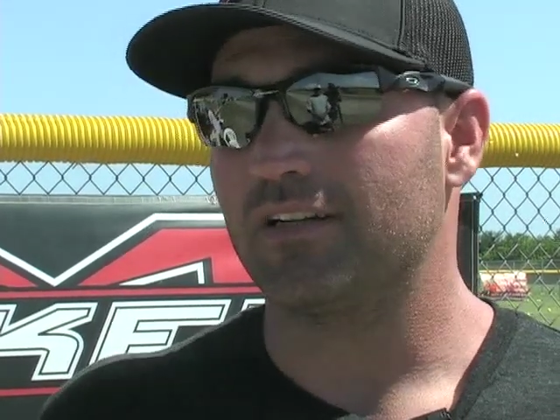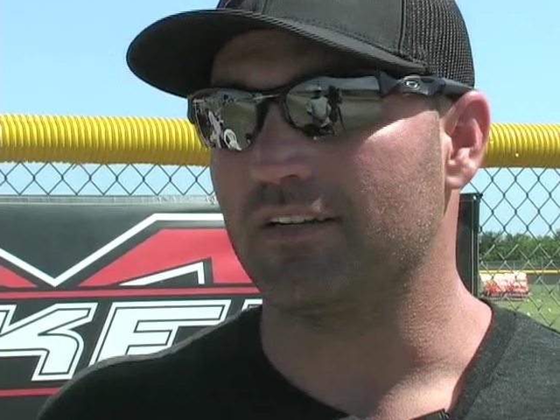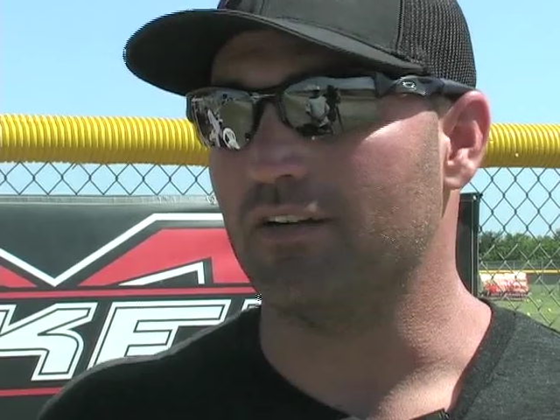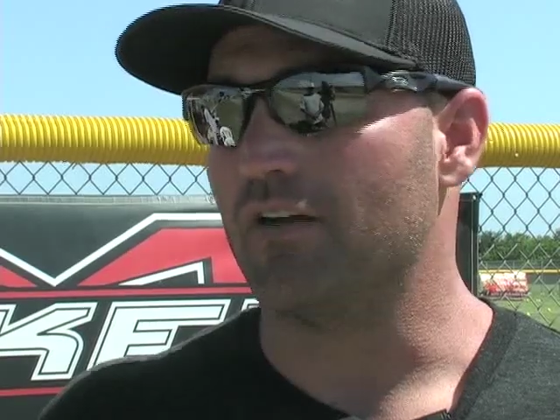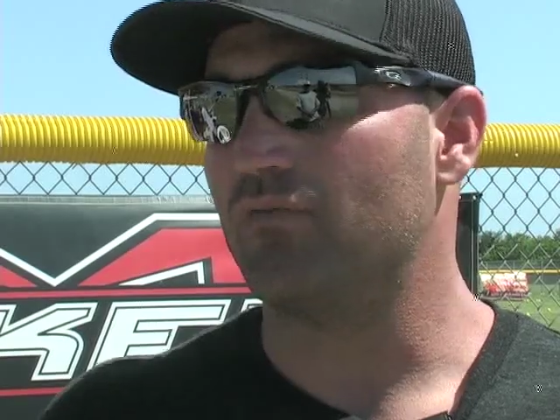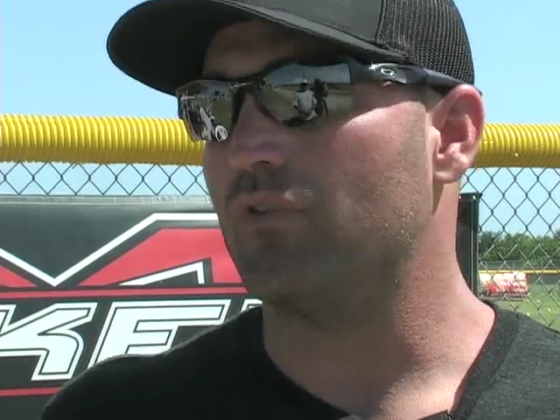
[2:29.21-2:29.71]

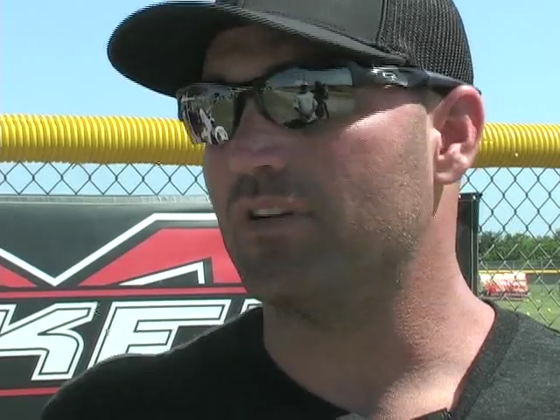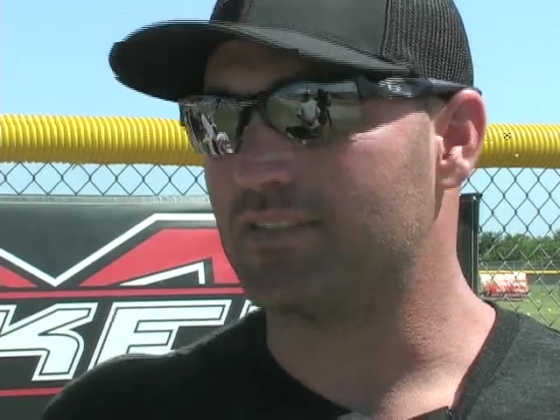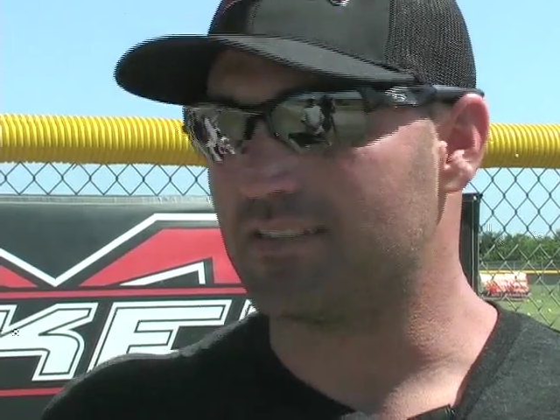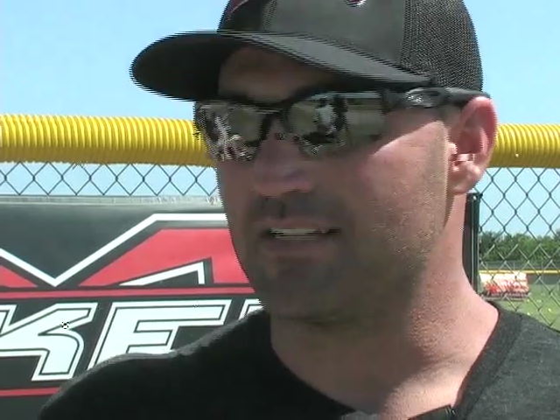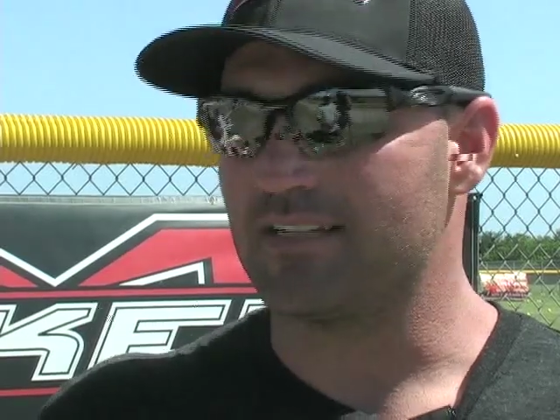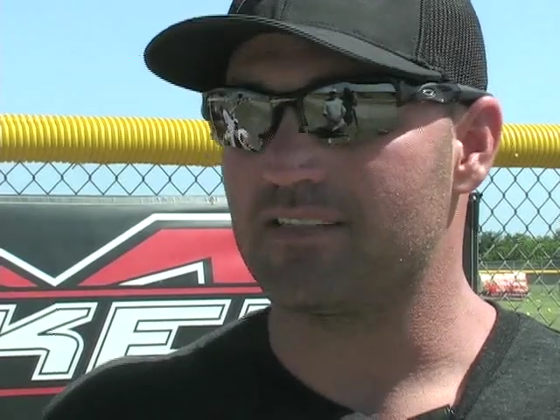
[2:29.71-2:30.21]
You know, I've won
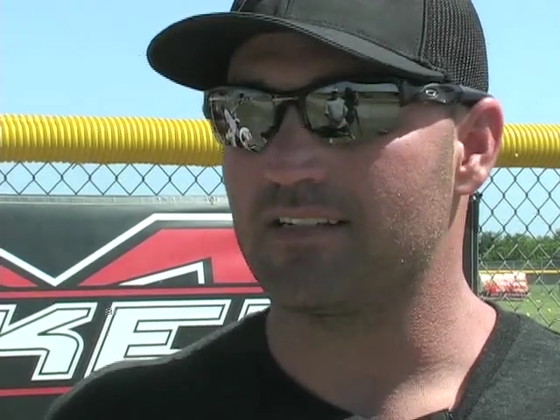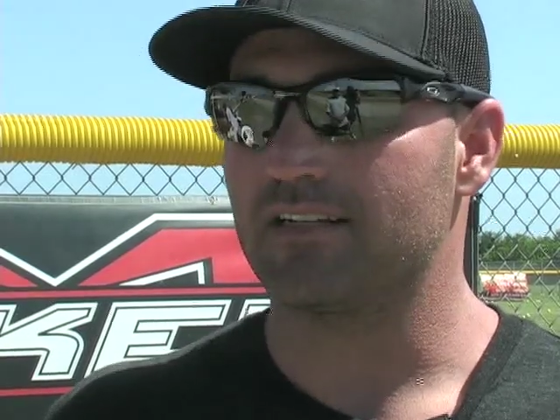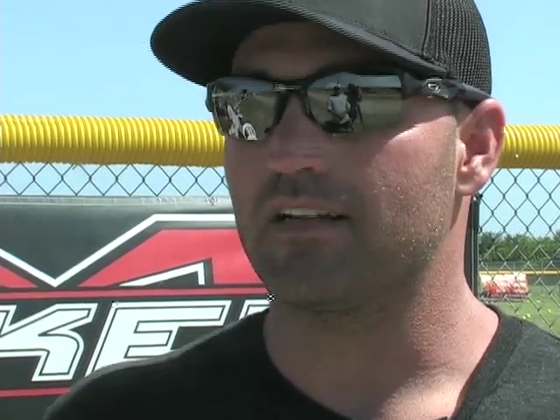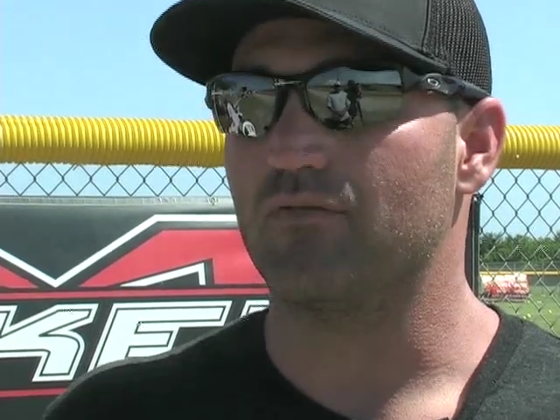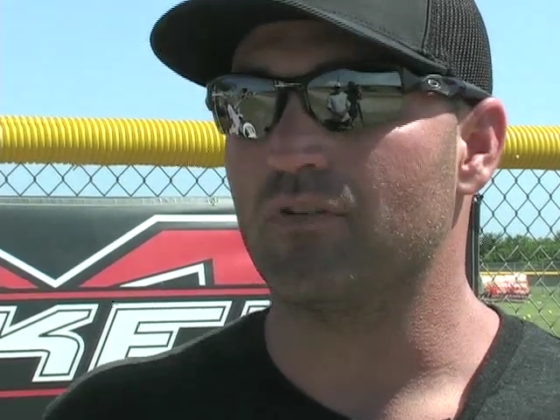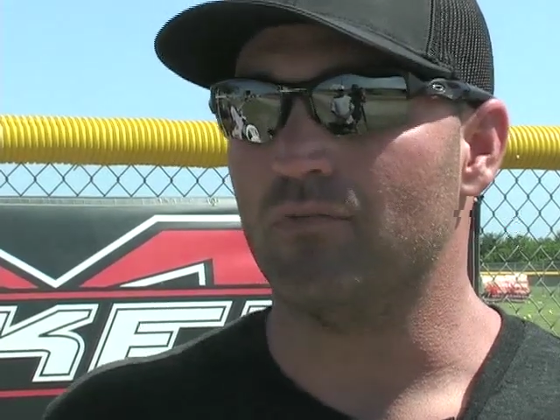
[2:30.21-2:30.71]
since
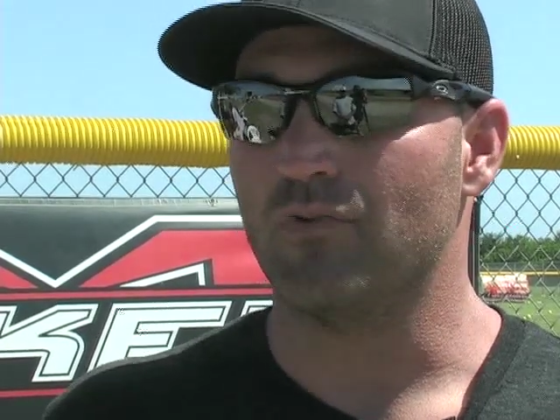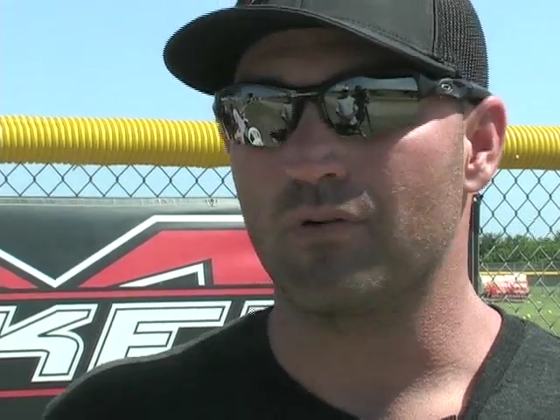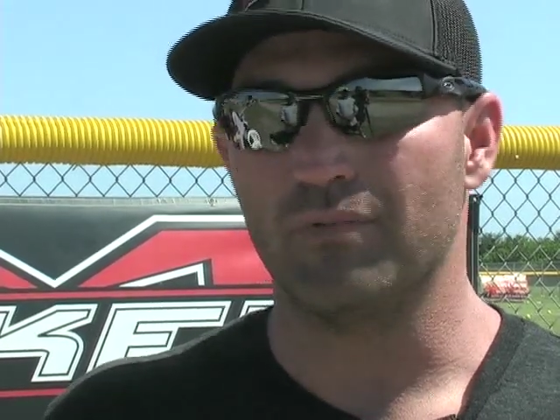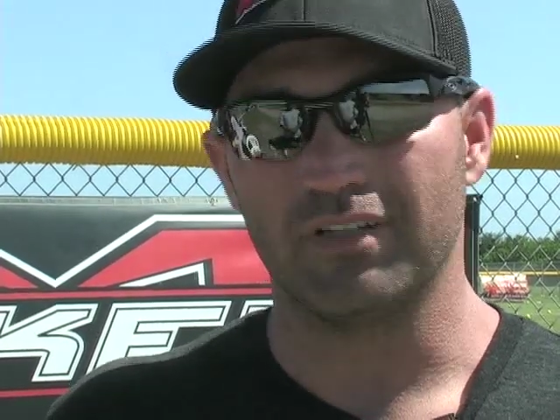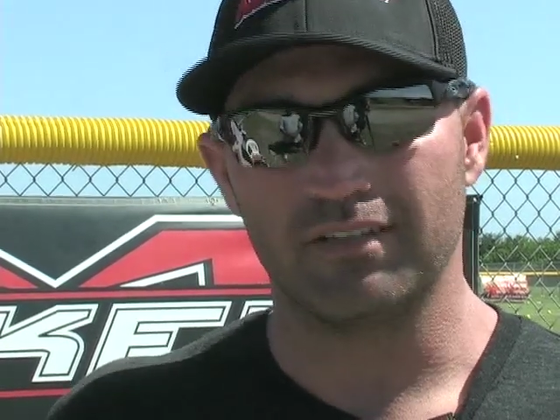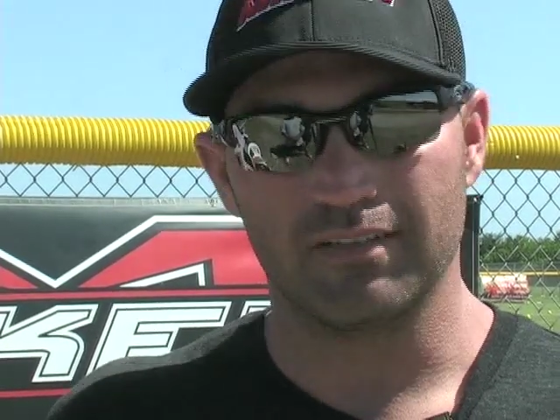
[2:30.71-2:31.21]
then, I won more,
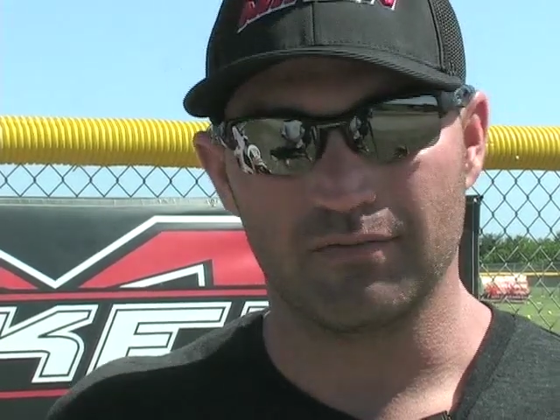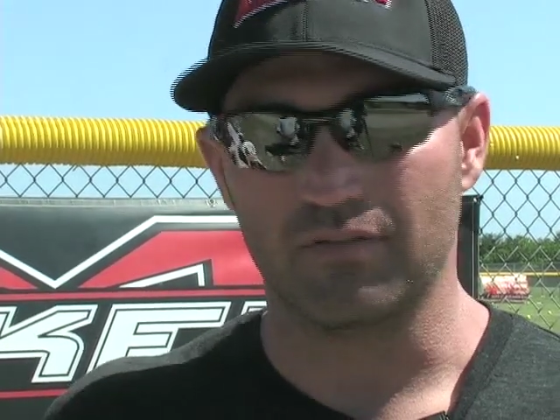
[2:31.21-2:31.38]
but the